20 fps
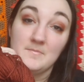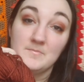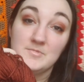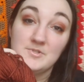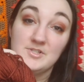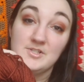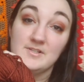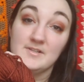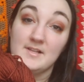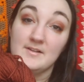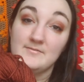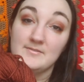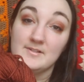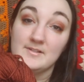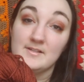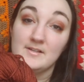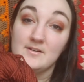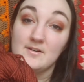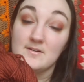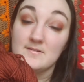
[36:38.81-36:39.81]
She
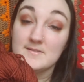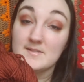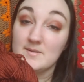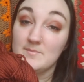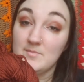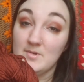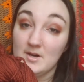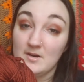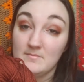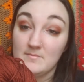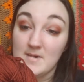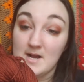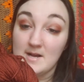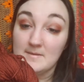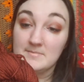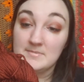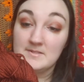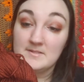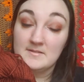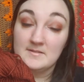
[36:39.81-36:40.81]
lovingly calls them yarn
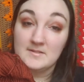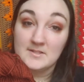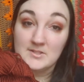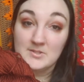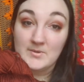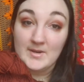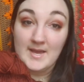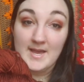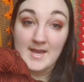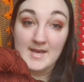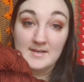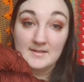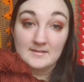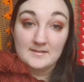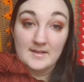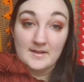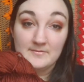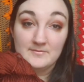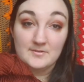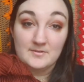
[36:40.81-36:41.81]
mops. So I had a
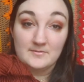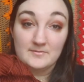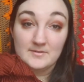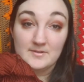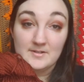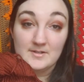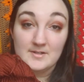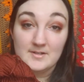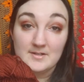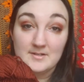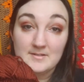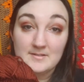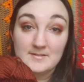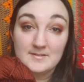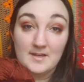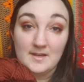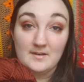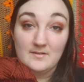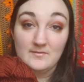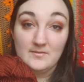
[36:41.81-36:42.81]
leftover
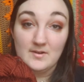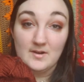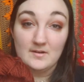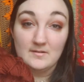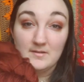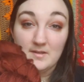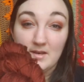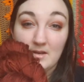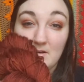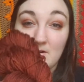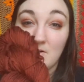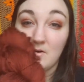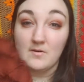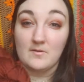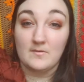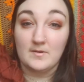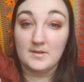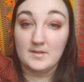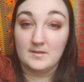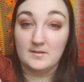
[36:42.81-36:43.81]
skein of yarn that I'd
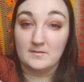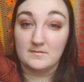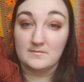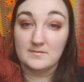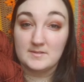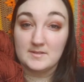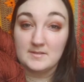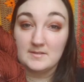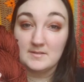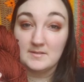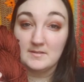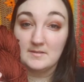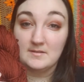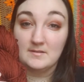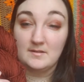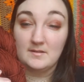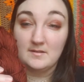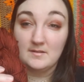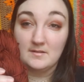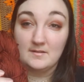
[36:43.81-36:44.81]
already used as a
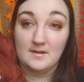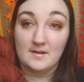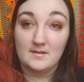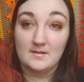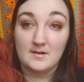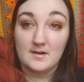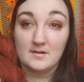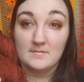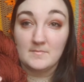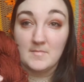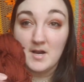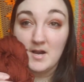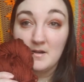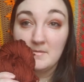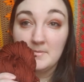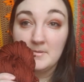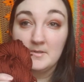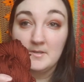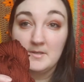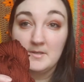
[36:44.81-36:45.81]
yarn mop,